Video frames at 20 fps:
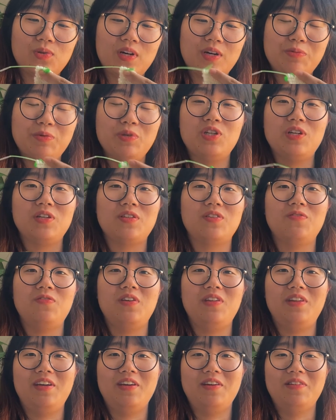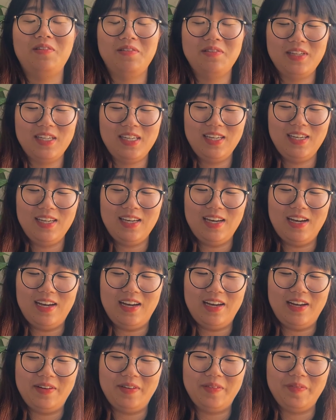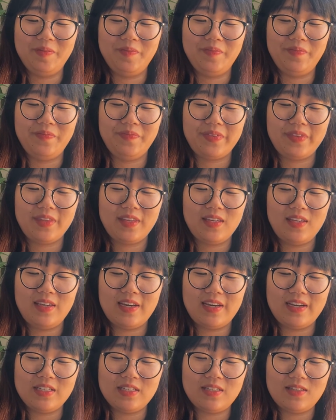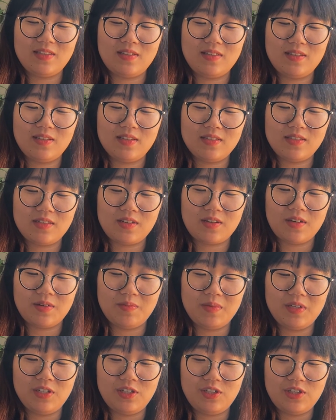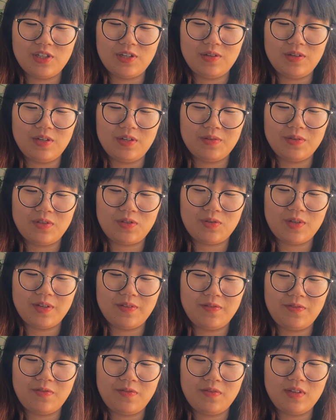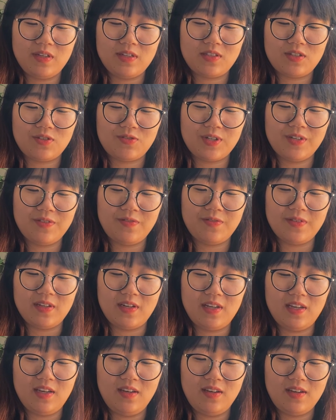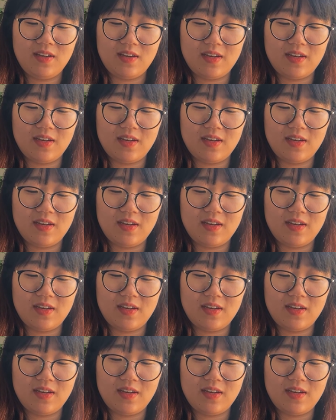I will check the video. Yeah, it's a comedy show. It's quite funny.